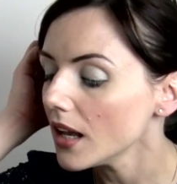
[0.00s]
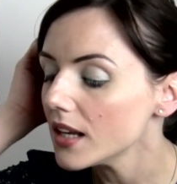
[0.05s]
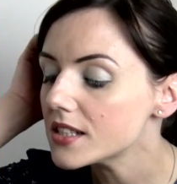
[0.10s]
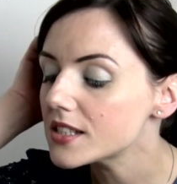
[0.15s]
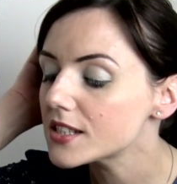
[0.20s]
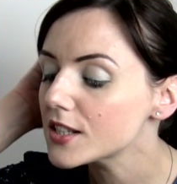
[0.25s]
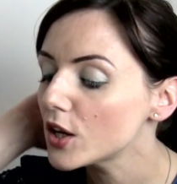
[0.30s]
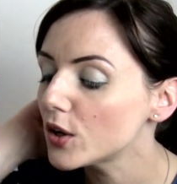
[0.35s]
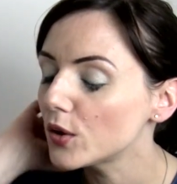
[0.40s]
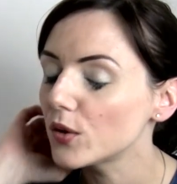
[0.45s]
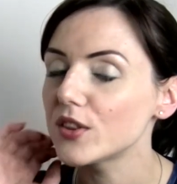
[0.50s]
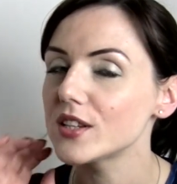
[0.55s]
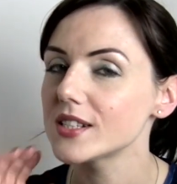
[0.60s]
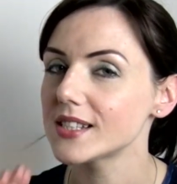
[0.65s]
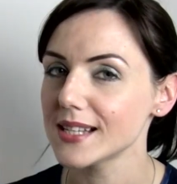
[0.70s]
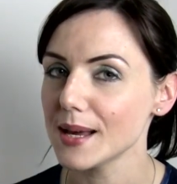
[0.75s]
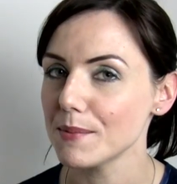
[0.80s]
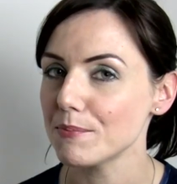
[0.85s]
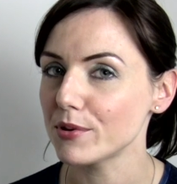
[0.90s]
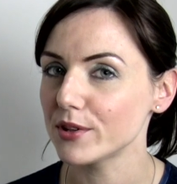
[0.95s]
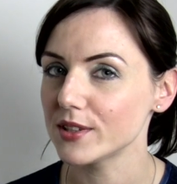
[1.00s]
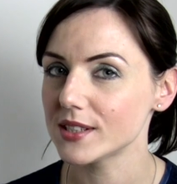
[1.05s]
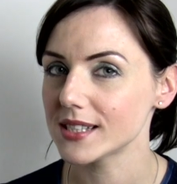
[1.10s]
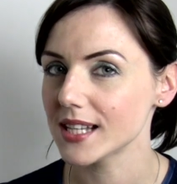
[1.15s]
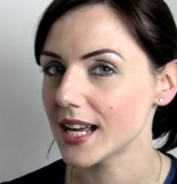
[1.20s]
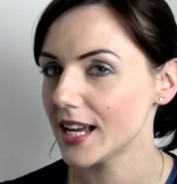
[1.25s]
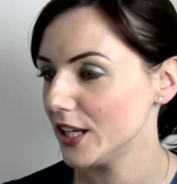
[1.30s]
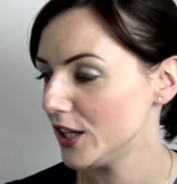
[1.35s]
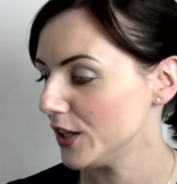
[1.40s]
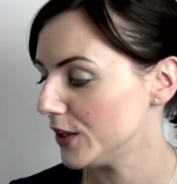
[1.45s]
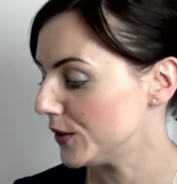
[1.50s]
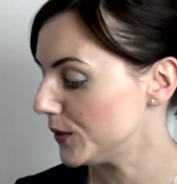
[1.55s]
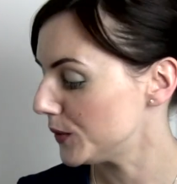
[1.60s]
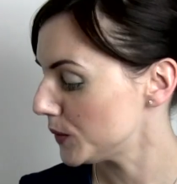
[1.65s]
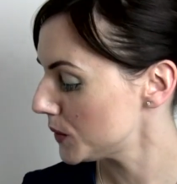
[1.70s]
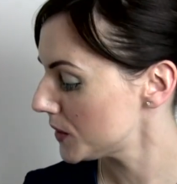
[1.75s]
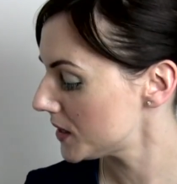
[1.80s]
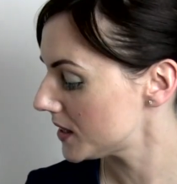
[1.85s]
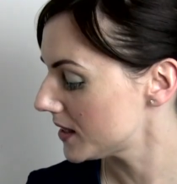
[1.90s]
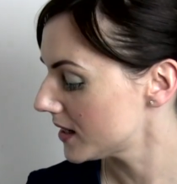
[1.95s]
So the separates I
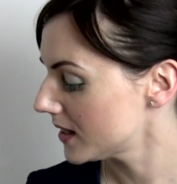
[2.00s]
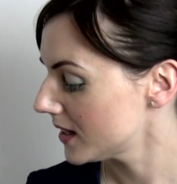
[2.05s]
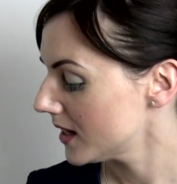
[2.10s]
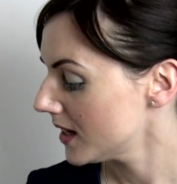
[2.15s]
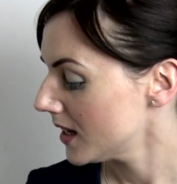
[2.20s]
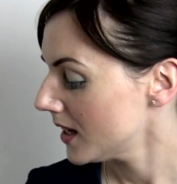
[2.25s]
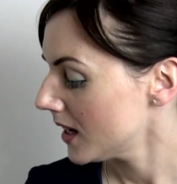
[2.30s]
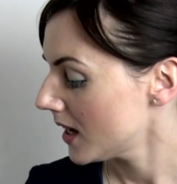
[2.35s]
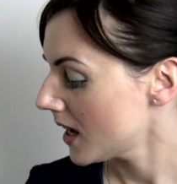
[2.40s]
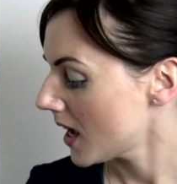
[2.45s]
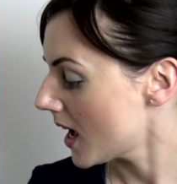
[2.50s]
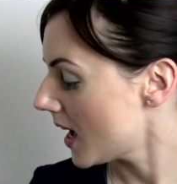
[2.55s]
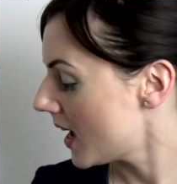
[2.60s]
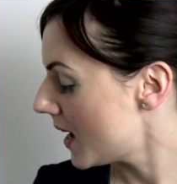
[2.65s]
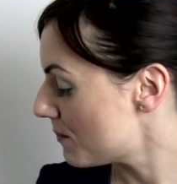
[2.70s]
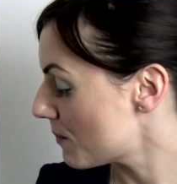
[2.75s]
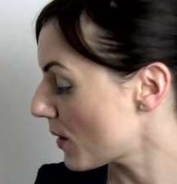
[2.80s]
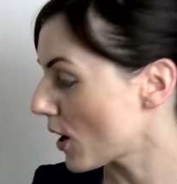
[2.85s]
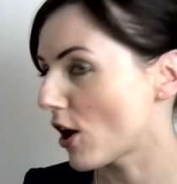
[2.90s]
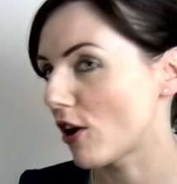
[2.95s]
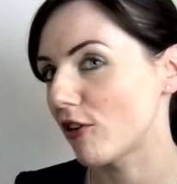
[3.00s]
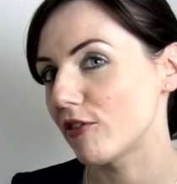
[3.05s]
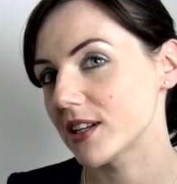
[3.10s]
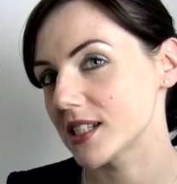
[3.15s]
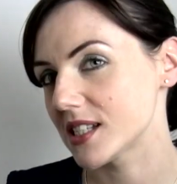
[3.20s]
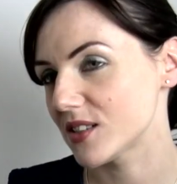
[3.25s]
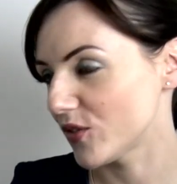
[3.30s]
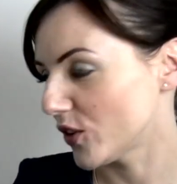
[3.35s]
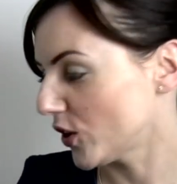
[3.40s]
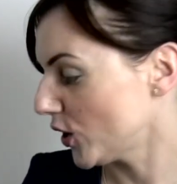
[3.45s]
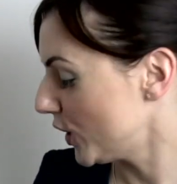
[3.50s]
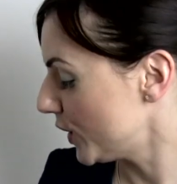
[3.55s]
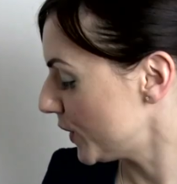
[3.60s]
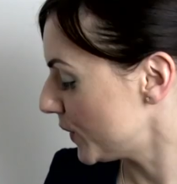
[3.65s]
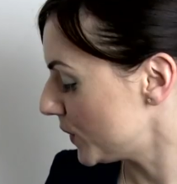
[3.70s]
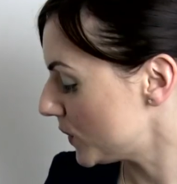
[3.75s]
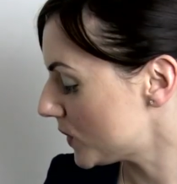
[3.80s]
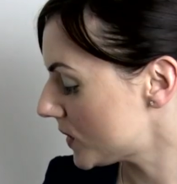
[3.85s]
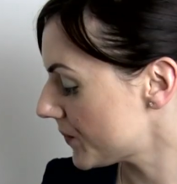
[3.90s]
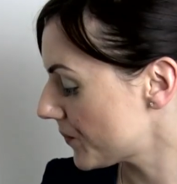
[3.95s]
used are as
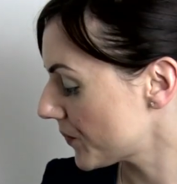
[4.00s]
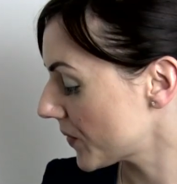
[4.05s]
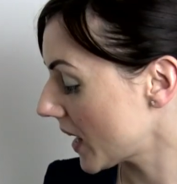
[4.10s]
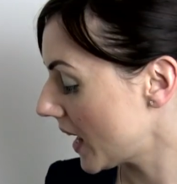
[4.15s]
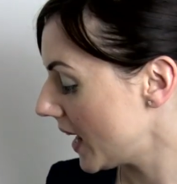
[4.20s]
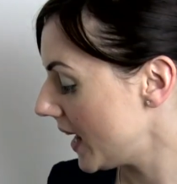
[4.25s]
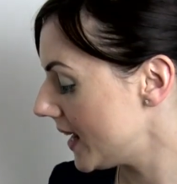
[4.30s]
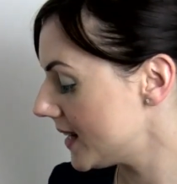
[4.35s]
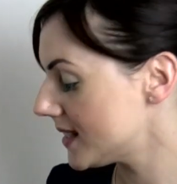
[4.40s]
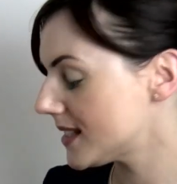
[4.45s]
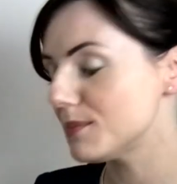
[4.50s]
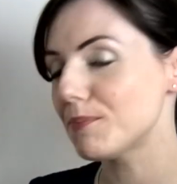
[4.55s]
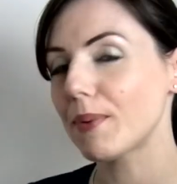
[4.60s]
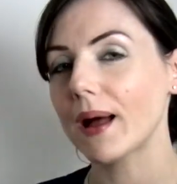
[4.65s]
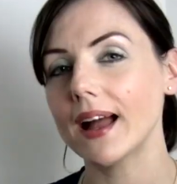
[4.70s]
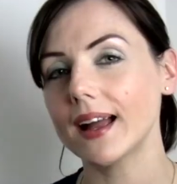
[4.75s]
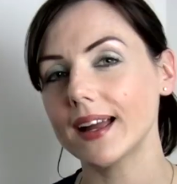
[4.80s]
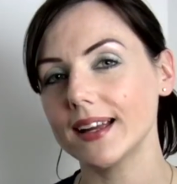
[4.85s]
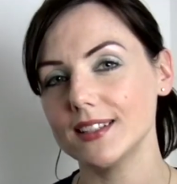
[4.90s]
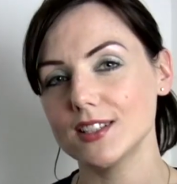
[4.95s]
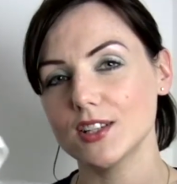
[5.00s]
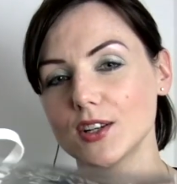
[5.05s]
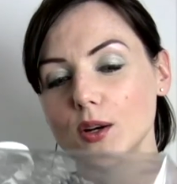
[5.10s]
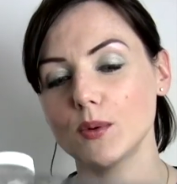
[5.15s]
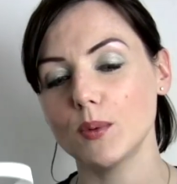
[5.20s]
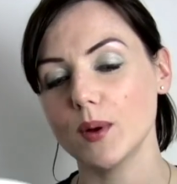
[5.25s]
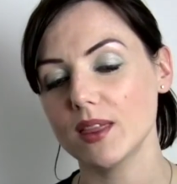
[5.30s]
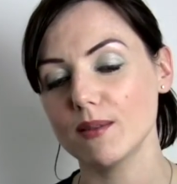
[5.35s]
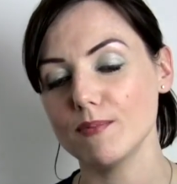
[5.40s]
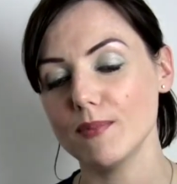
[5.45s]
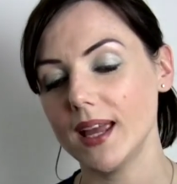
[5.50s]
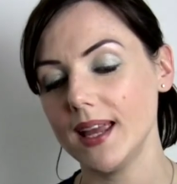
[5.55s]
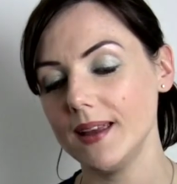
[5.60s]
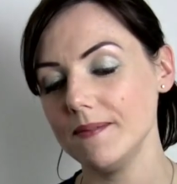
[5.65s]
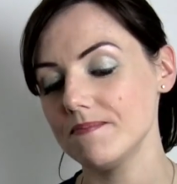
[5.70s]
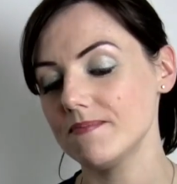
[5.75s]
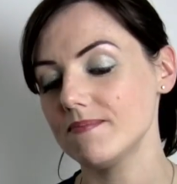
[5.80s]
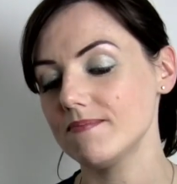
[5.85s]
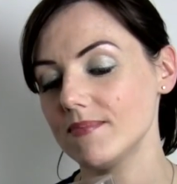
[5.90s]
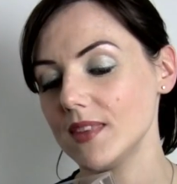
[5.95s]
follows. Here's the bag I took with me.
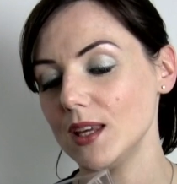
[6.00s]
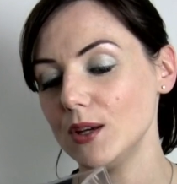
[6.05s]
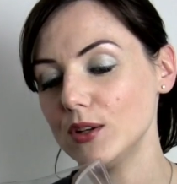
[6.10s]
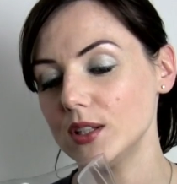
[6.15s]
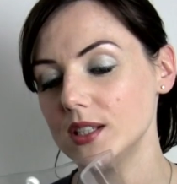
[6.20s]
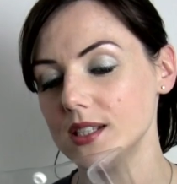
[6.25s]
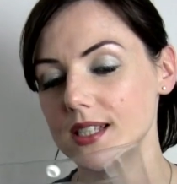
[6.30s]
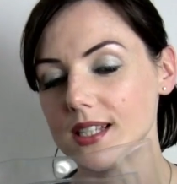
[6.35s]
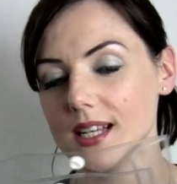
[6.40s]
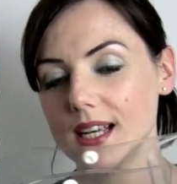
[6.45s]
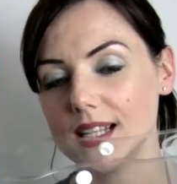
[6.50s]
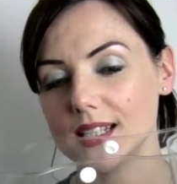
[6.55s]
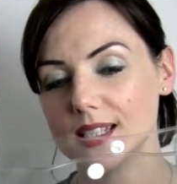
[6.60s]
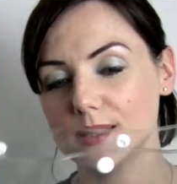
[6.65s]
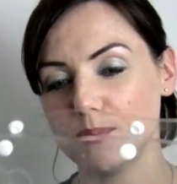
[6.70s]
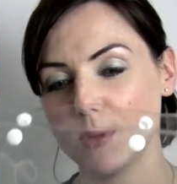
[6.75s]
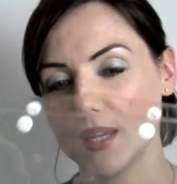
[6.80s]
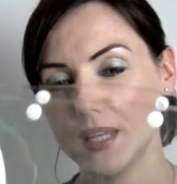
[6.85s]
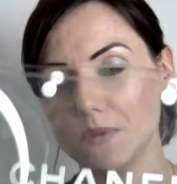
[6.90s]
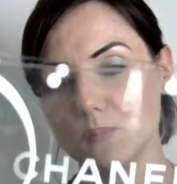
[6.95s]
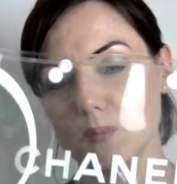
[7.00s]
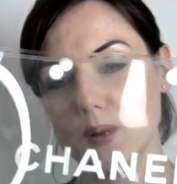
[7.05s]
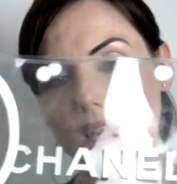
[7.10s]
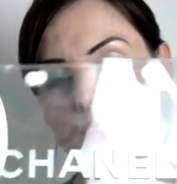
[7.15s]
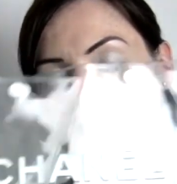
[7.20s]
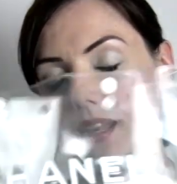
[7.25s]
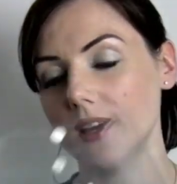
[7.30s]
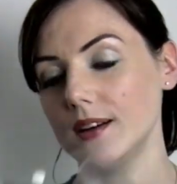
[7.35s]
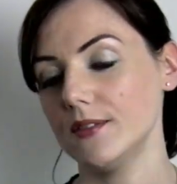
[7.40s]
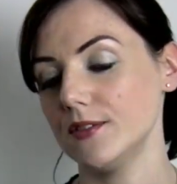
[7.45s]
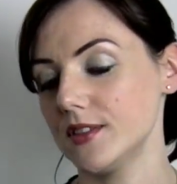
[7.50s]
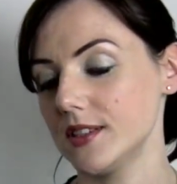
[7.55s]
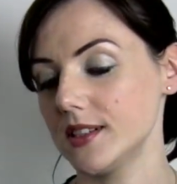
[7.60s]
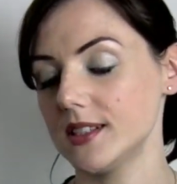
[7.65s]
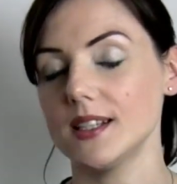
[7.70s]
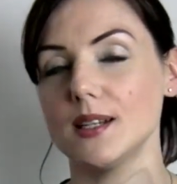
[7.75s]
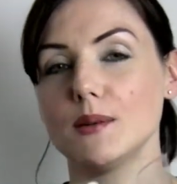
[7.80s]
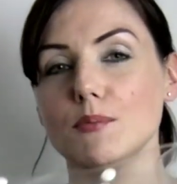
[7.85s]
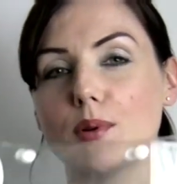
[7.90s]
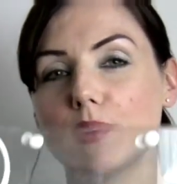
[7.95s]
You can see it's been well loved.
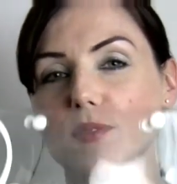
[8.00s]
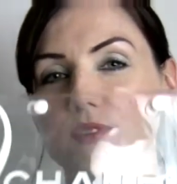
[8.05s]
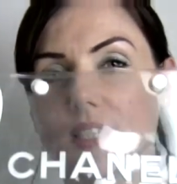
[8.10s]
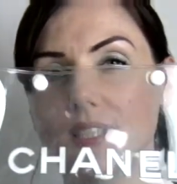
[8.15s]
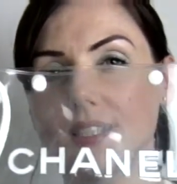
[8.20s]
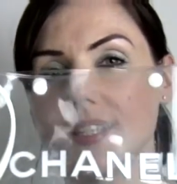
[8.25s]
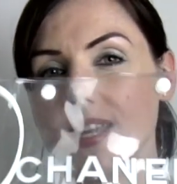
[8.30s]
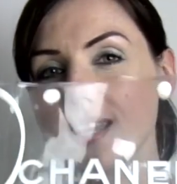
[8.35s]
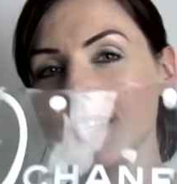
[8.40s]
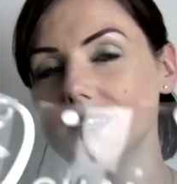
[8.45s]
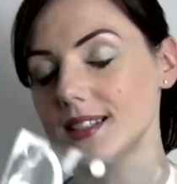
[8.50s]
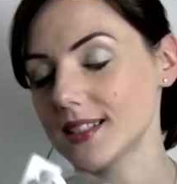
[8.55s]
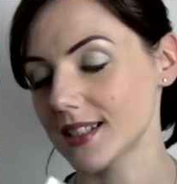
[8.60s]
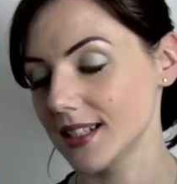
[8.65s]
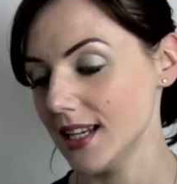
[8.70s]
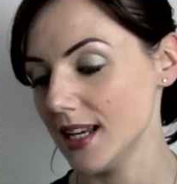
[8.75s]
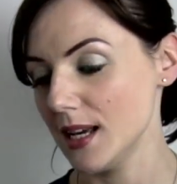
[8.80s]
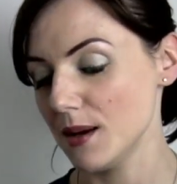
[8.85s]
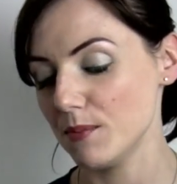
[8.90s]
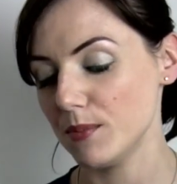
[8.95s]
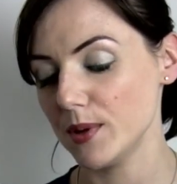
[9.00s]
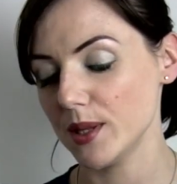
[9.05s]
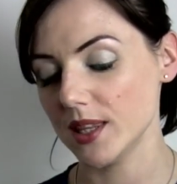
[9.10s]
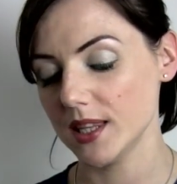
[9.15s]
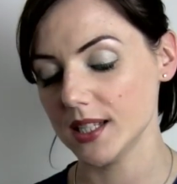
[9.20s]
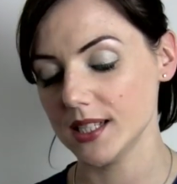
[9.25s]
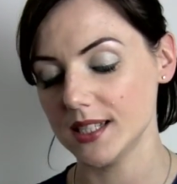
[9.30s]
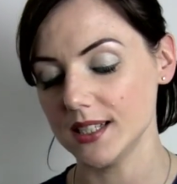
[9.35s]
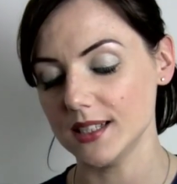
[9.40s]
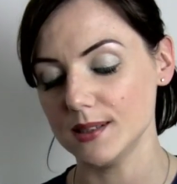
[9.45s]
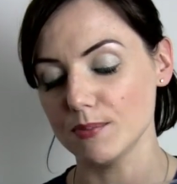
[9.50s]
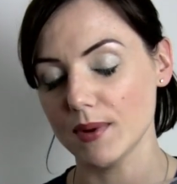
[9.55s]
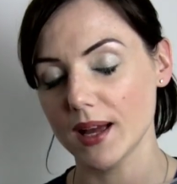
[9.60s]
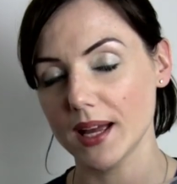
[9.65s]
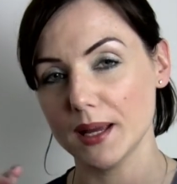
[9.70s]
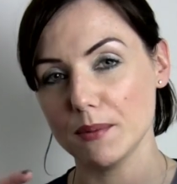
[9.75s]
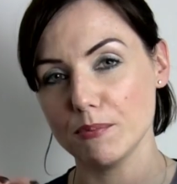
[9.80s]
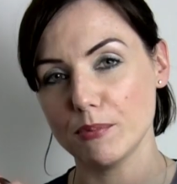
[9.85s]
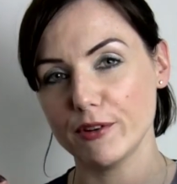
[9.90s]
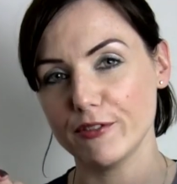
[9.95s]
It's in a bit of a state, but this is
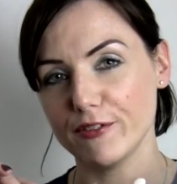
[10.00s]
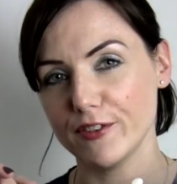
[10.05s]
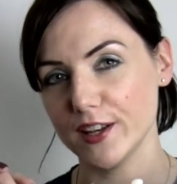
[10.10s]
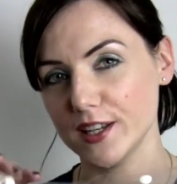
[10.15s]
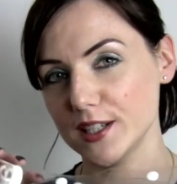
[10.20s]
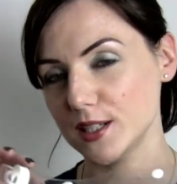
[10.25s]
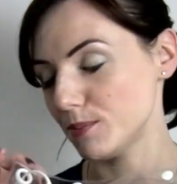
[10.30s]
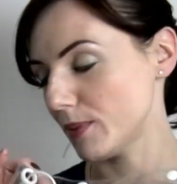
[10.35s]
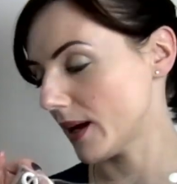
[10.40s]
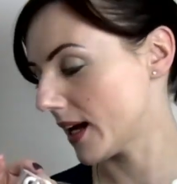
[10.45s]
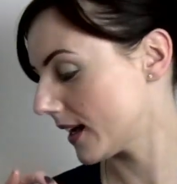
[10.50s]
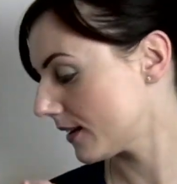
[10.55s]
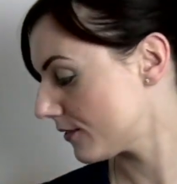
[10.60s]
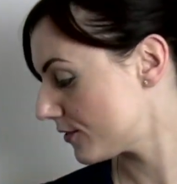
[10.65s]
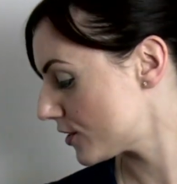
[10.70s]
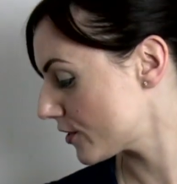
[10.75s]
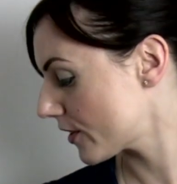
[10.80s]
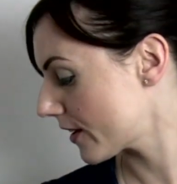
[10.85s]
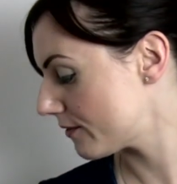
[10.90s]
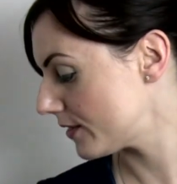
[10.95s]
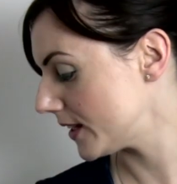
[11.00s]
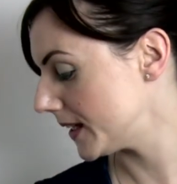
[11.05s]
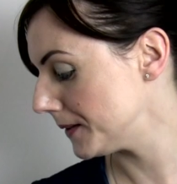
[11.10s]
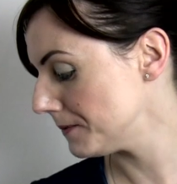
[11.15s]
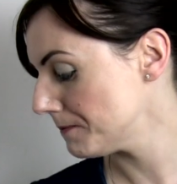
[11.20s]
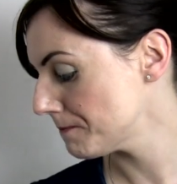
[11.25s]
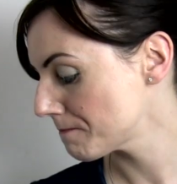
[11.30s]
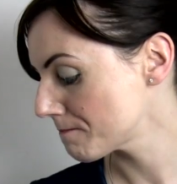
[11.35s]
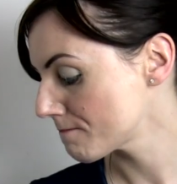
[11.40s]
my preferred bag for travelling.